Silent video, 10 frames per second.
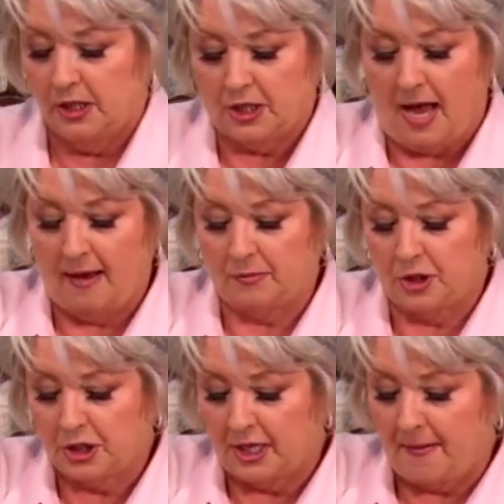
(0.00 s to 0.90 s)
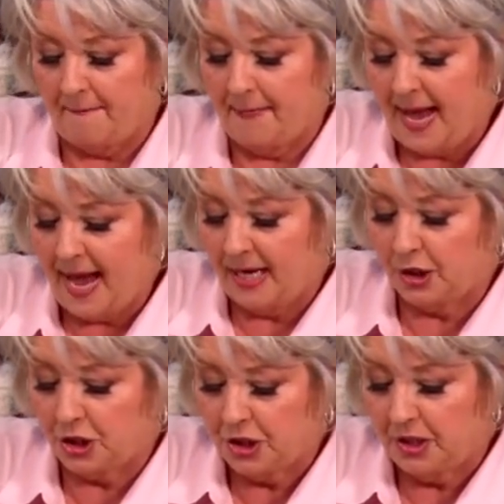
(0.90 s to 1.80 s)
So I'm just gonna
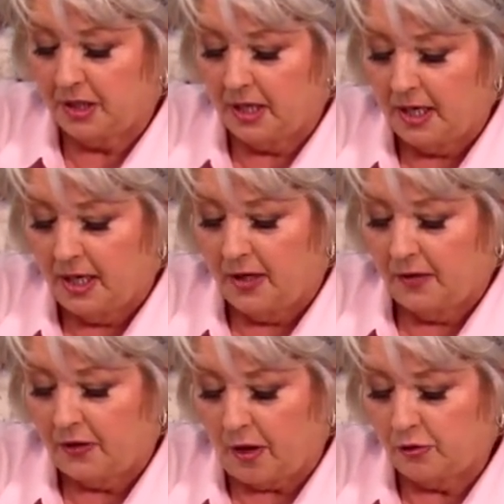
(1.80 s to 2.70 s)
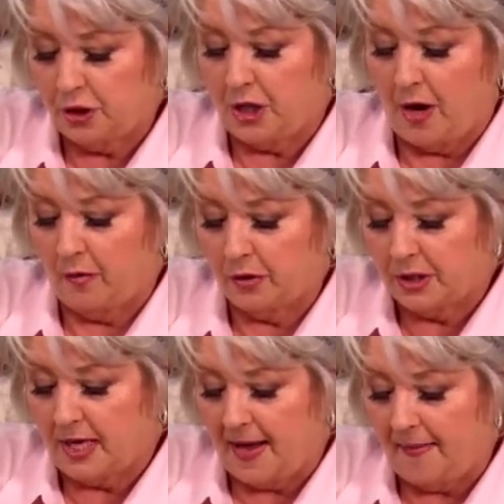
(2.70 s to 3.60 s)
mash those
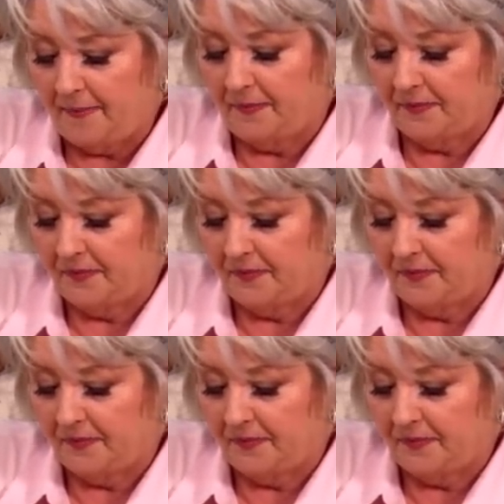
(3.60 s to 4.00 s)
yolks up.